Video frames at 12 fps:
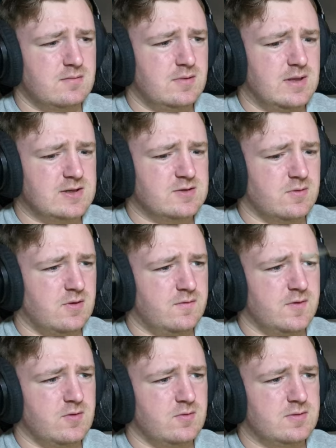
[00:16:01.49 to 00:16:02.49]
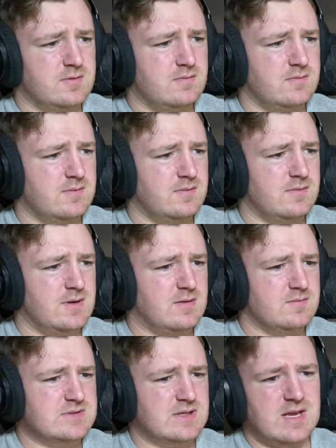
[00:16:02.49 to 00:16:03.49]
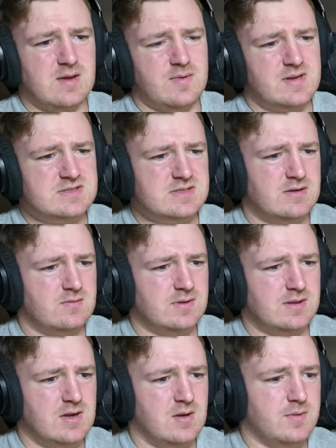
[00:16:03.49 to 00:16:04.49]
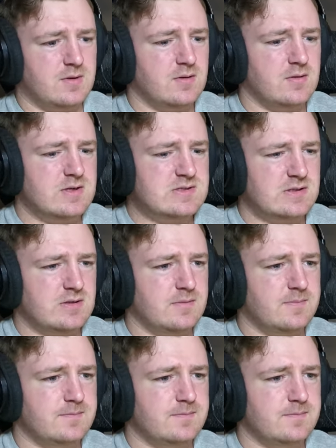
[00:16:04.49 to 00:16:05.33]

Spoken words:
Yeah, 12-0. It's like 8 minutes in when that happened. Crazy.